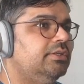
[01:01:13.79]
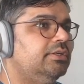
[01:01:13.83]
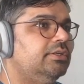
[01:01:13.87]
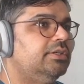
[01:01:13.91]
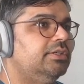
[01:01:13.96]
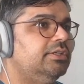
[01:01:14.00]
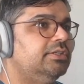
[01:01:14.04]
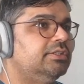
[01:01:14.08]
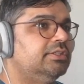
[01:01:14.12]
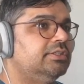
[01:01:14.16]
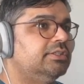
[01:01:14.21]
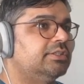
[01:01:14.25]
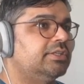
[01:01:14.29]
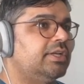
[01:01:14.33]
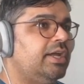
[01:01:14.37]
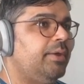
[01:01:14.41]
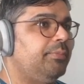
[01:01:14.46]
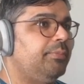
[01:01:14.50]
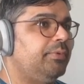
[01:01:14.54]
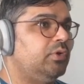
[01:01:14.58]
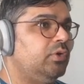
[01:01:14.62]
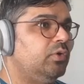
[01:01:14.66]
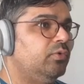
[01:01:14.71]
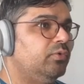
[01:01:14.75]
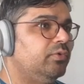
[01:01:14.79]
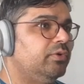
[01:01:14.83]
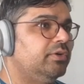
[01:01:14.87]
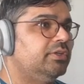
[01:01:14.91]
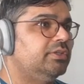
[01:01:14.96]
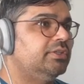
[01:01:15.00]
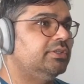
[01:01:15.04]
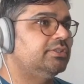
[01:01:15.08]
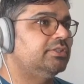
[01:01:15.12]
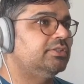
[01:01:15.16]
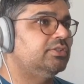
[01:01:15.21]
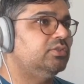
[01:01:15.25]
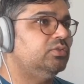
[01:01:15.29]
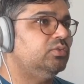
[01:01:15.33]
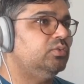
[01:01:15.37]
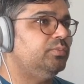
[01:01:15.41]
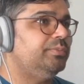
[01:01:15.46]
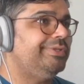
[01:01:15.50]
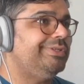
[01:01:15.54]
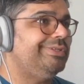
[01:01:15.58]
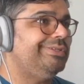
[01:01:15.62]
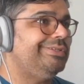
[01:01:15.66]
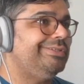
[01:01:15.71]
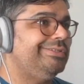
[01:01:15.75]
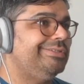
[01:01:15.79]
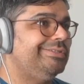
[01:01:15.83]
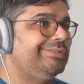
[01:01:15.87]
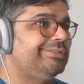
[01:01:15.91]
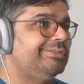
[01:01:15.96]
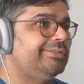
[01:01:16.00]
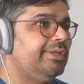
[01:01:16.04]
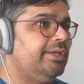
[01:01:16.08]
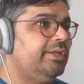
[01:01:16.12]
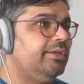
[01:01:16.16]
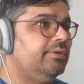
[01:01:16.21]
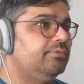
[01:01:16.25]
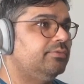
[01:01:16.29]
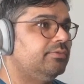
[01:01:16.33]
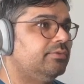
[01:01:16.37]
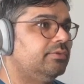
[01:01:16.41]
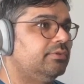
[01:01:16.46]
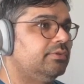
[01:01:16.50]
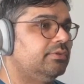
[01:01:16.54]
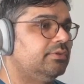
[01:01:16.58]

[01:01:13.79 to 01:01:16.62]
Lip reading: It's just copied over just to be safe.